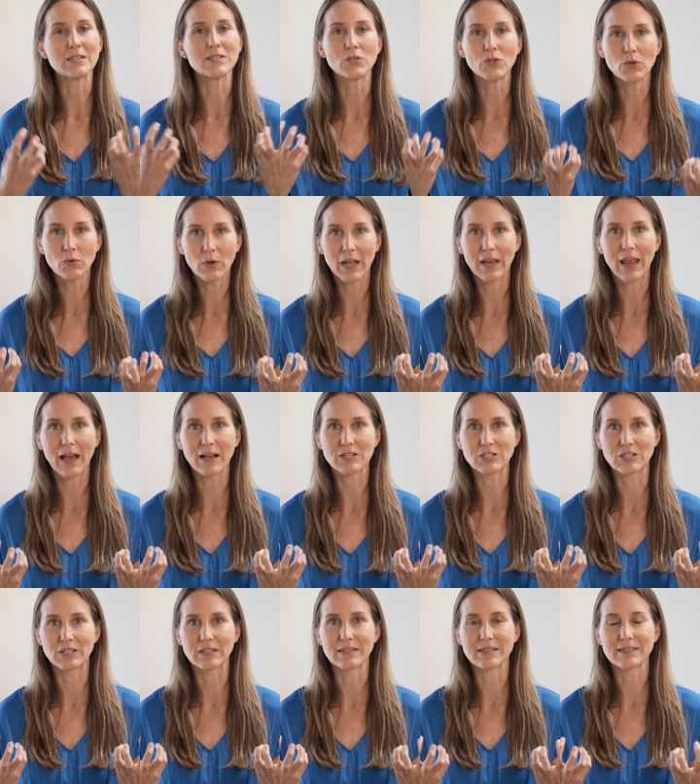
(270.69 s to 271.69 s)
new
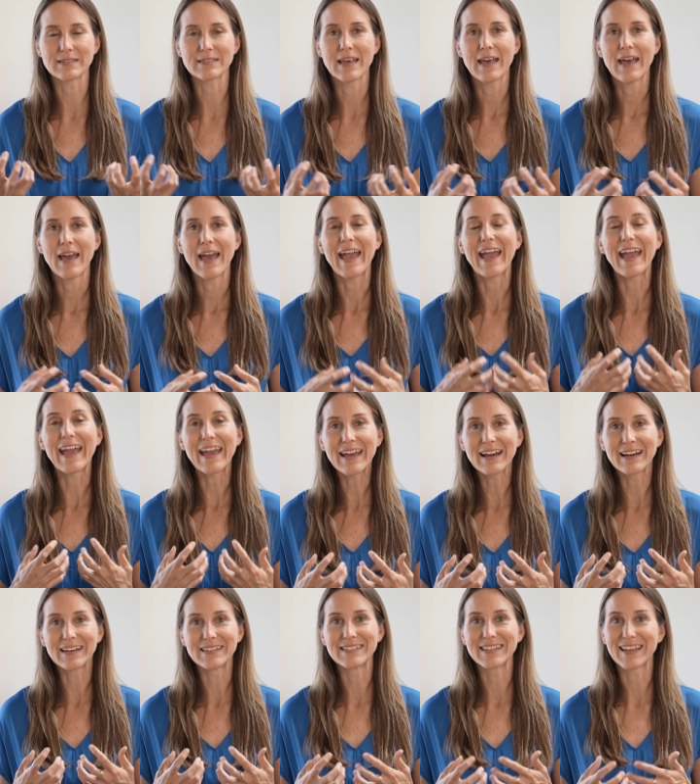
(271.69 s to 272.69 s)
connections,
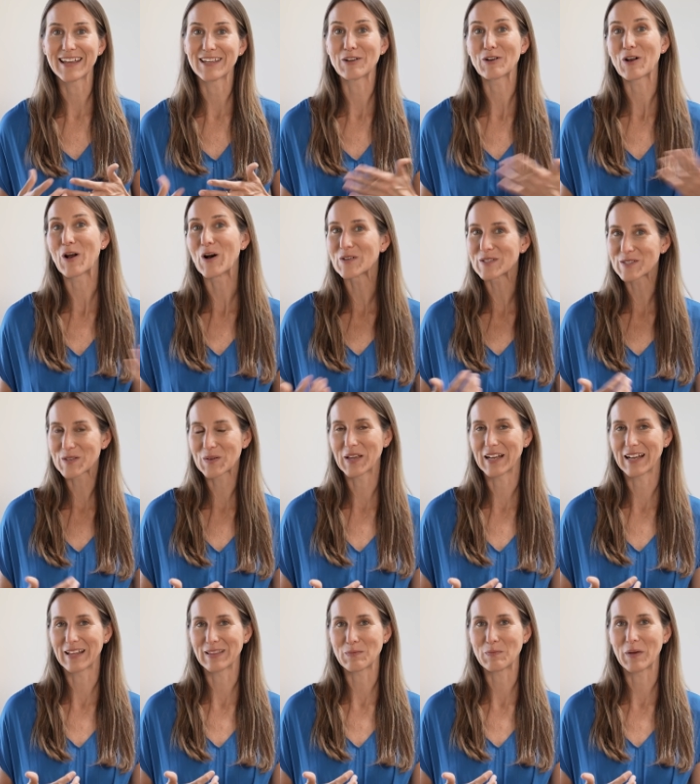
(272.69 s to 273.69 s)
and you're also
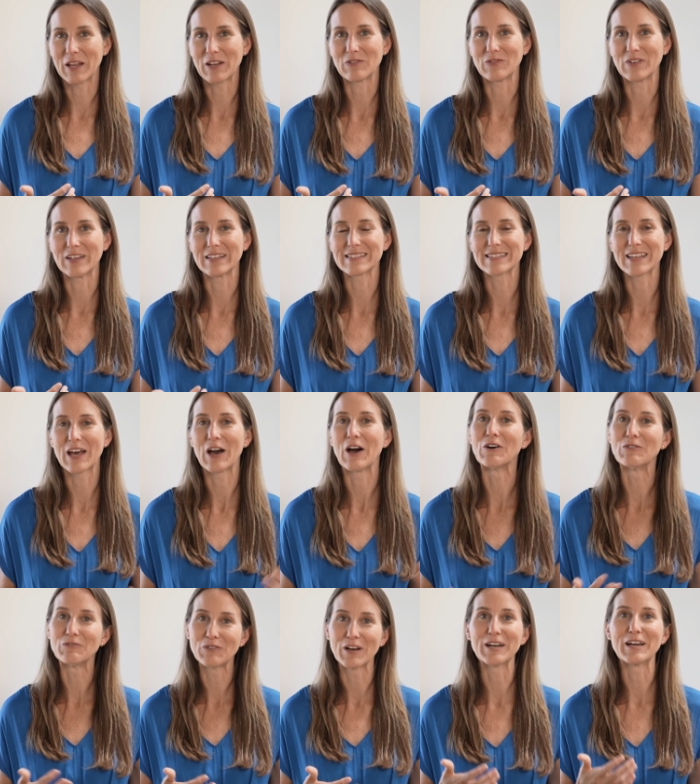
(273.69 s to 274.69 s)
getting the benefits
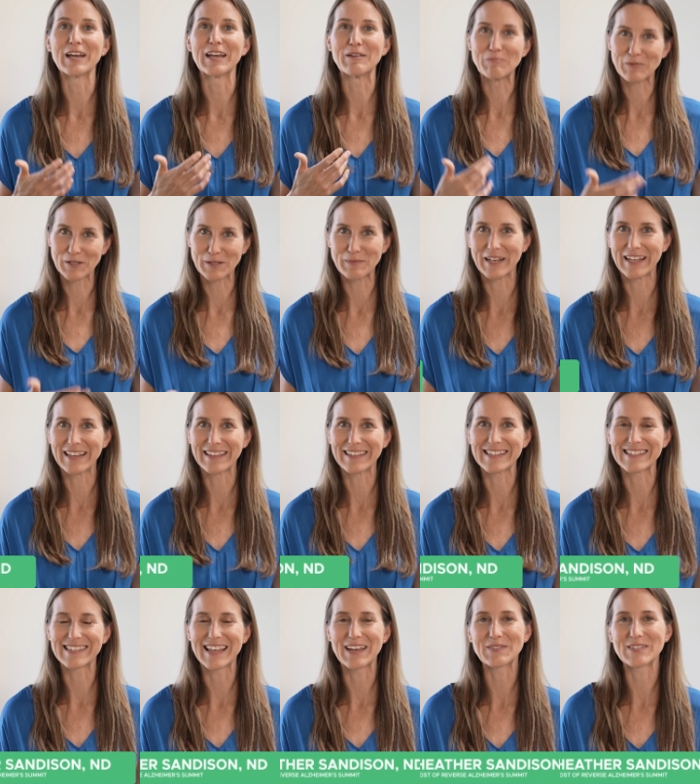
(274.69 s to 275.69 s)
of implementing
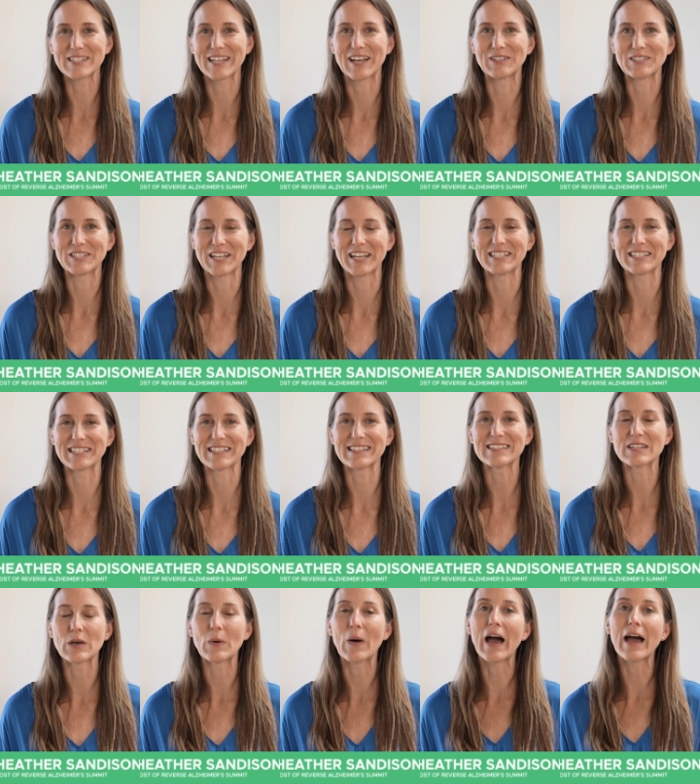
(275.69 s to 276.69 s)
these lifestyle changes.
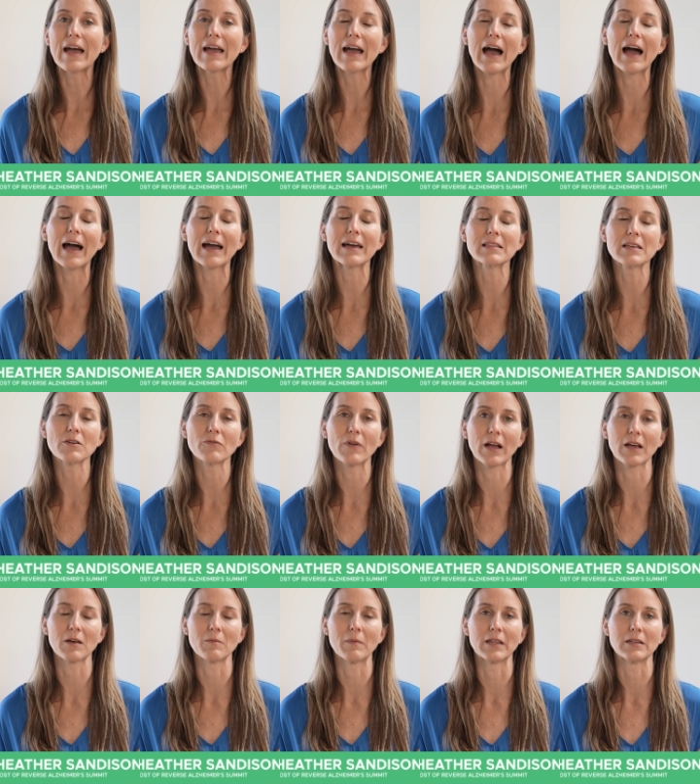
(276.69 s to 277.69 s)
So I highly
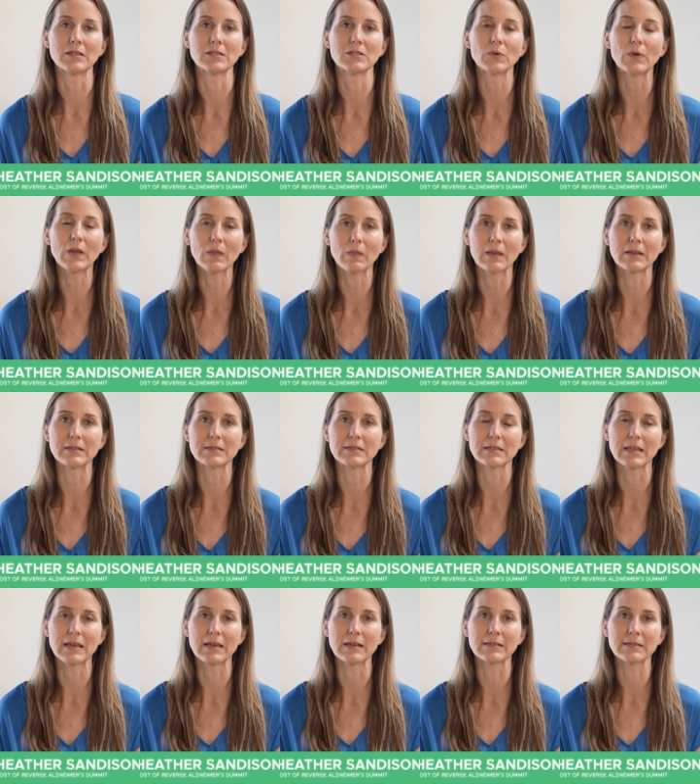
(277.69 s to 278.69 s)
recommend doing these
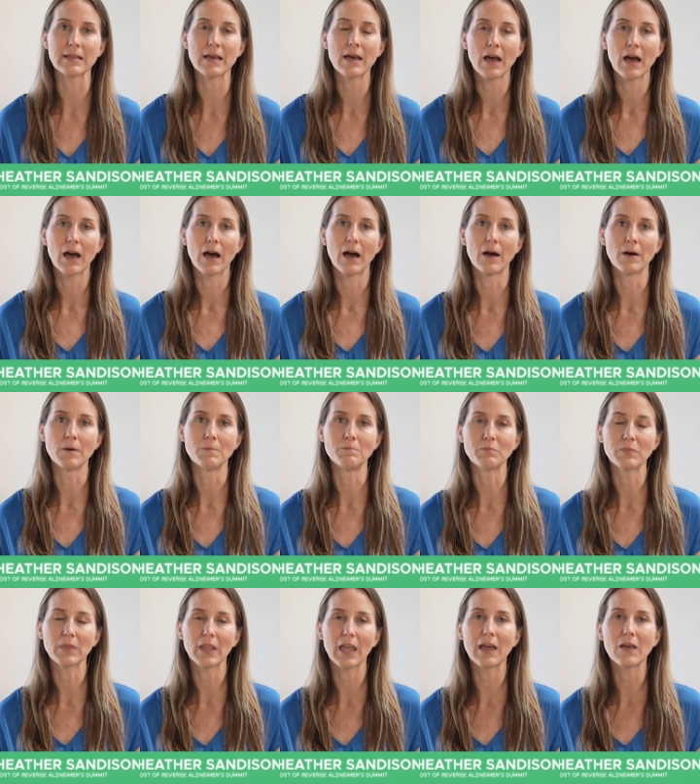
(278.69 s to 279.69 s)
things.
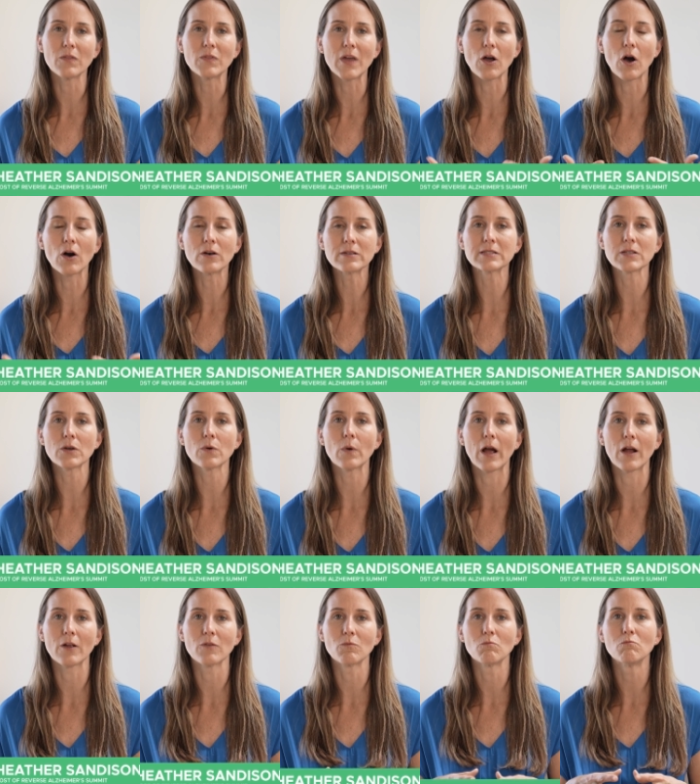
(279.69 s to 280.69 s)
They also
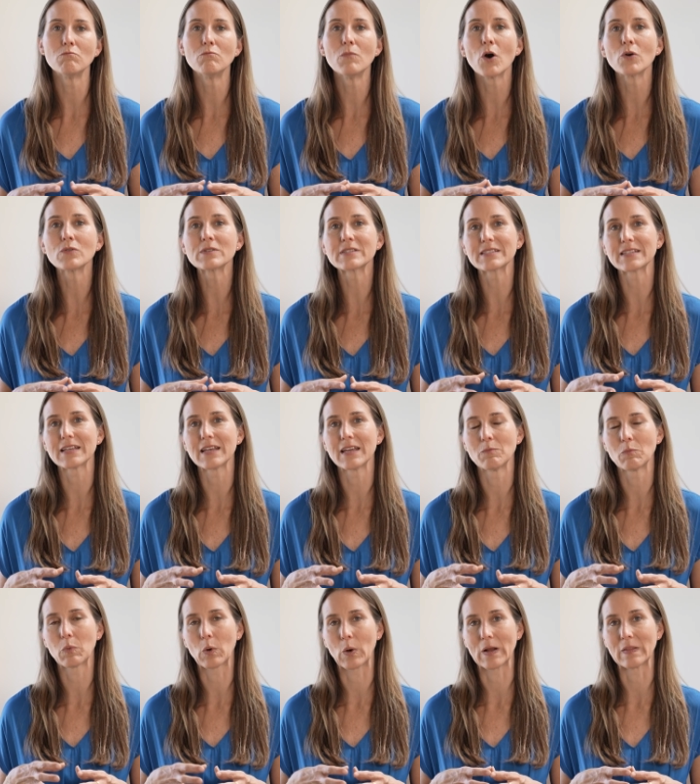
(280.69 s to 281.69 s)
are, most
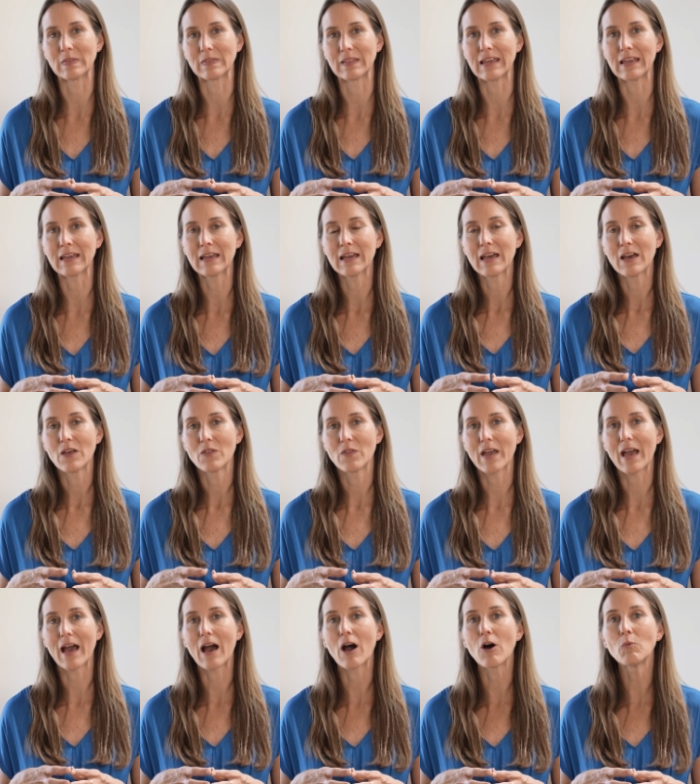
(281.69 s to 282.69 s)
importantly, they
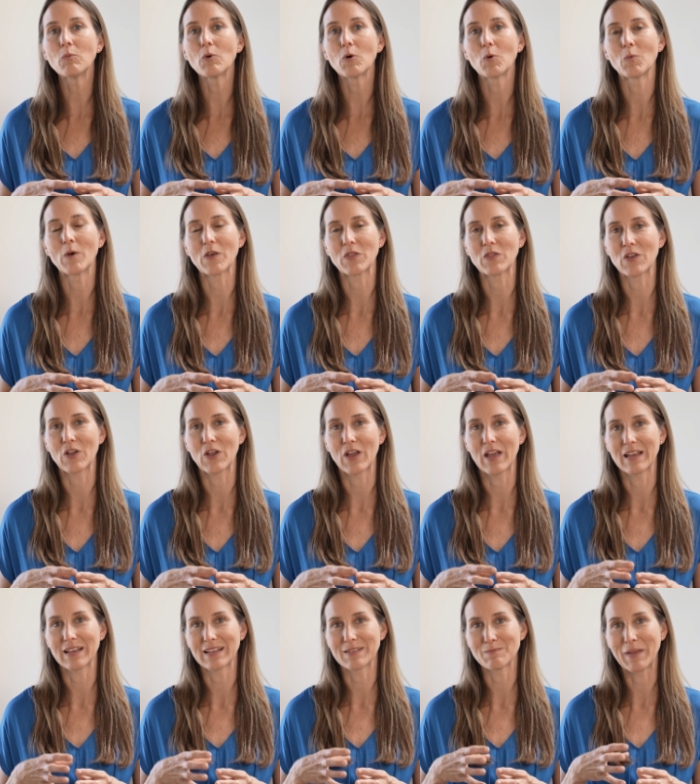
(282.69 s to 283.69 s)
help with
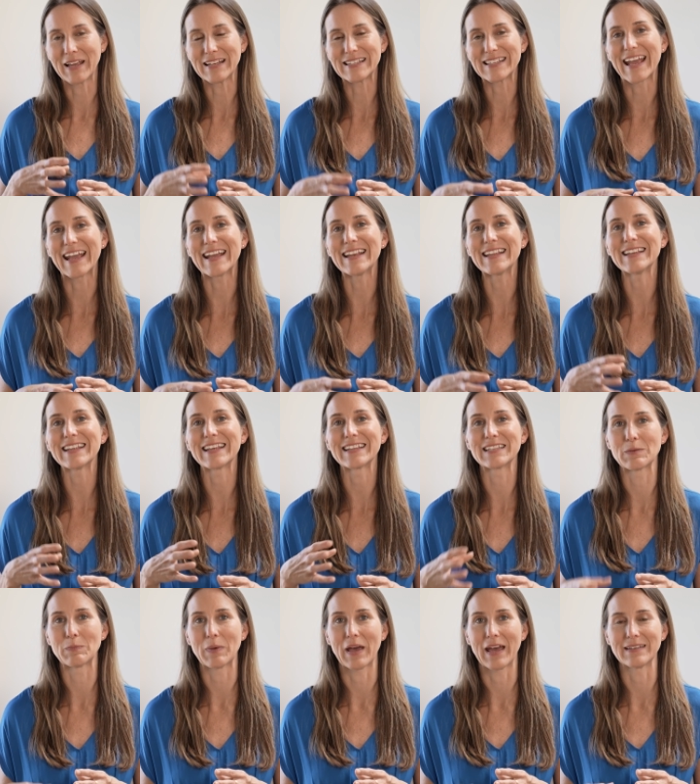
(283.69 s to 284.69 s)
maintaining
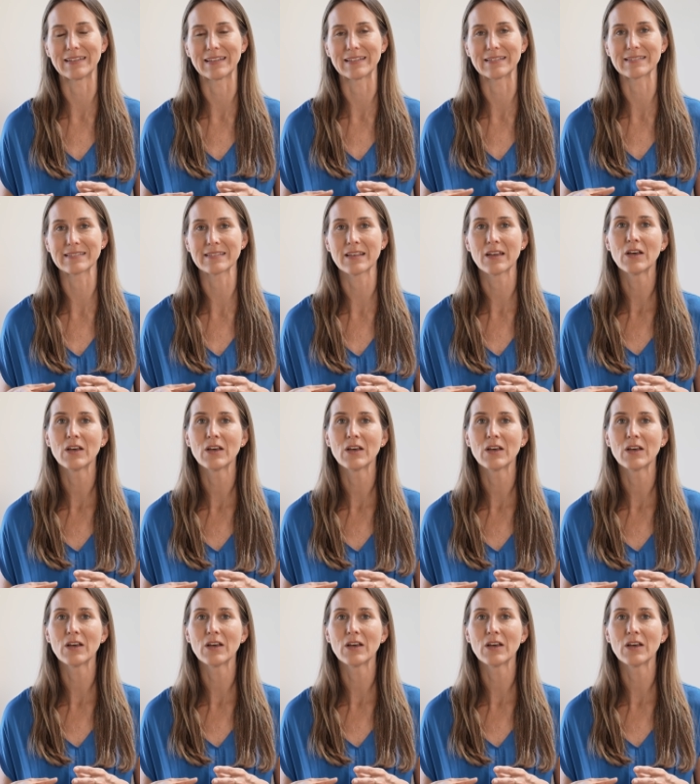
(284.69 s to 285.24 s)
independence.